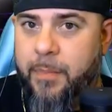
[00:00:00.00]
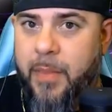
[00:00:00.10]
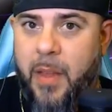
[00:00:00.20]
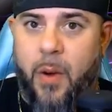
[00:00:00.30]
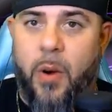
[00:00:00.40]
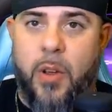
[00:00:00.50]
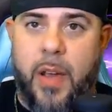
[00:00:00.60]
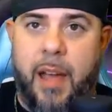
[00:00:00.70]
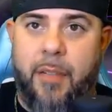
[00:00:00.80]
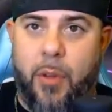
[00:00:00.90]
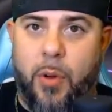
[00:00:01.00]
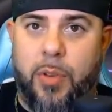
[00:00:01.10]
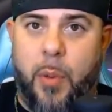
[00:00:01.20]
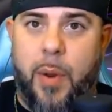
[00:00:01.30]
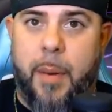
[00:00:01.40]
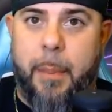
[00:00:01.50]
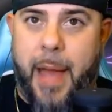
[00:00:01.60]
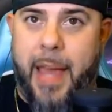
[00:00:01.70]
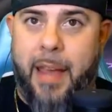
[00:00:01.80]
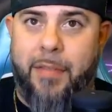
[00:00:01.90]
Or you have those that want to
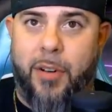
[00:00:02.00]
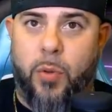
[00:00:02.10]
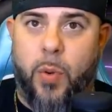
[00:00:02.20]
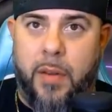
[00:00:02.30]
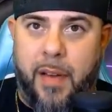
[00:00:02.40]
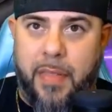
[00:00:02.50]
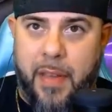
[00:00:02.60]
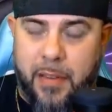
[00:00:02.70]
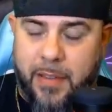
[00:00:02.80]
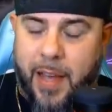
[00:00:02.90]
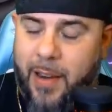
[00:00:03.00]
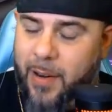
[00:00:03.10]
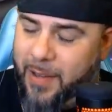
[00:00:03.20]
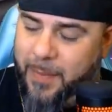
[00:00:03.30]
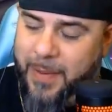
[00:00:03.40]
buy it for $25,000.